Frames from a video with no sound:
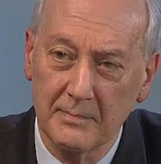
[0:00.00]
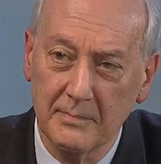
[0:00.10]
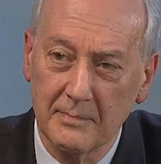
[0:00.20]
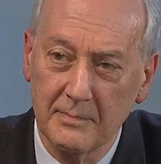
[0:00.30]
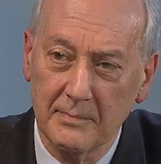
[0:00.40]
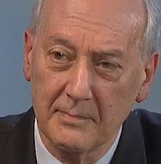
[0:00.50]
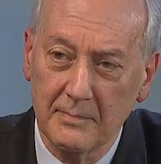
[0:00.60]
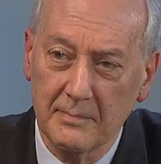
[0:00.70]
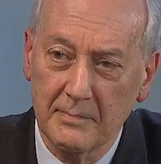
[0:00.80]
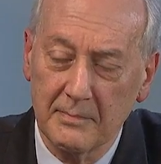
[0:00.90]
Filippo
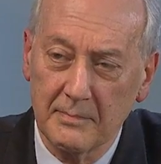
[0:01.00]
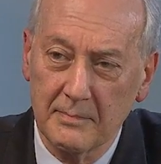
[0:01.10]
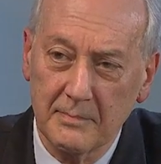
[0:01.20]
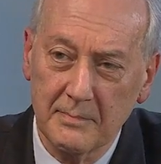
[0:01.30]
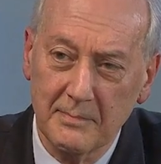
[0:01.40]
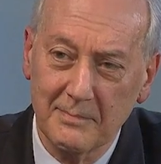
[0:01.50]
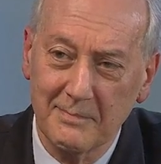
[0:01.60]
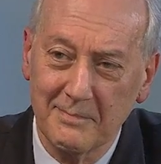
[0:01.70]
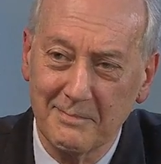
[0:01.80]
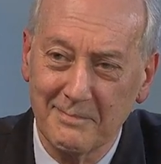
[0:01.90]
Crea, Associate
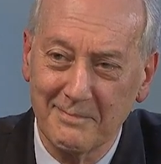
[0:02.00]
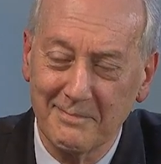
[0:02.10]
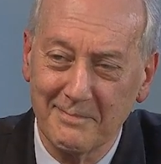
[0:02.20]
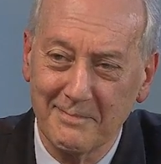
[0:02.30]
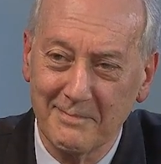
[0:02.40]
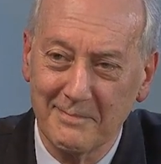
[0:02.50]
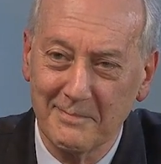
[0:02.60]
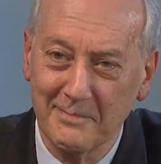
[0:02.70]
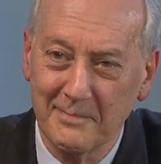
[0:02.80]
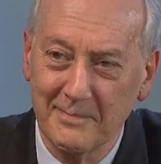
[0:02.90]
Editor at
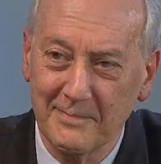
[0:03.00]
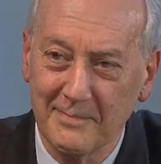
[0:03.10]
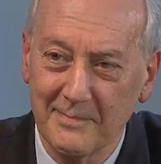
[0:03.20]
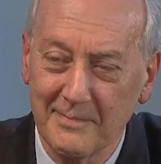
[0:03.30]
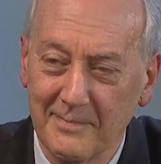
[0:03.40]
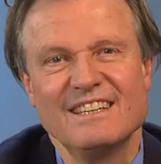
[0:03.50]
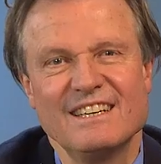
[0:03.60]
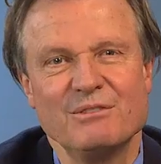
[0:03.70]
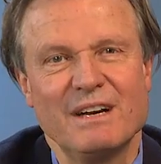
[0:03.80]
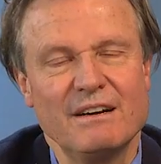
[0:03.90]
our journal
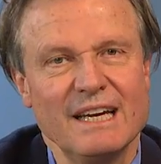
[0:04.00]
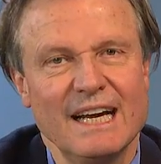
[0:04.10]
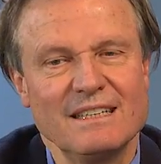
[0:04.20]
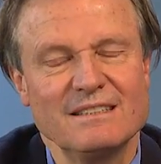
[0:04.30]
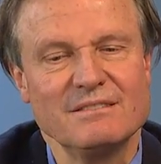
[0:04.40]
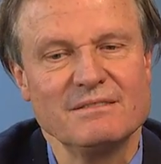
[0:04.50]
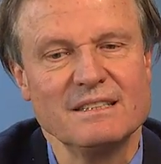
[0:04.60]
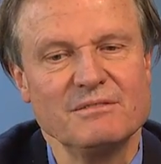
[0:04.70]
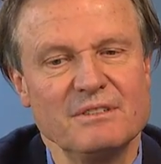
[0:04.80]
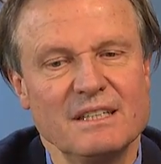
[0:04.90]
and very active
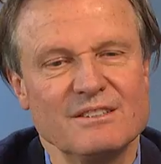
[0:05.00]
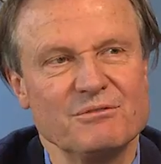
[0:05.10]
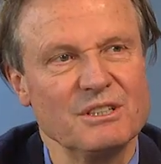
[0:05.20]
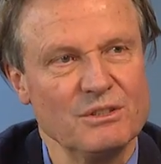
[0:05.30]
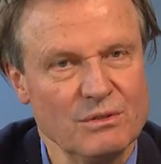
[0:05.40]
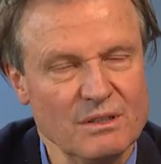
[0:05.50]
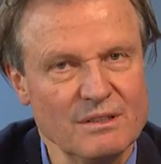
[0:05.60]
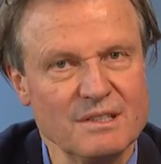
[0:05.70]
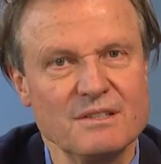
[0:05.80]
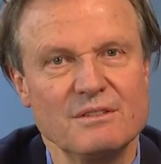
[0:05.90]
in the field of acute
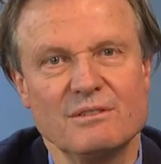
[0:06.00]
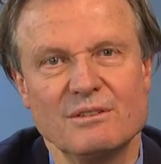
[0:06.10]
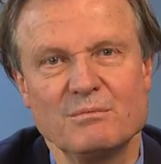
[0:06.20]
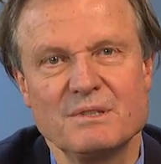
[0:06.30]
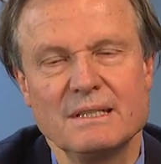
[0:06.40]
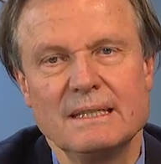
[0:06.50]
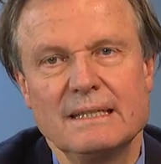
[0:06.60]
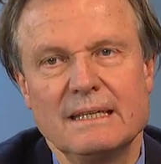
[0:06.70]
coronary syndromes.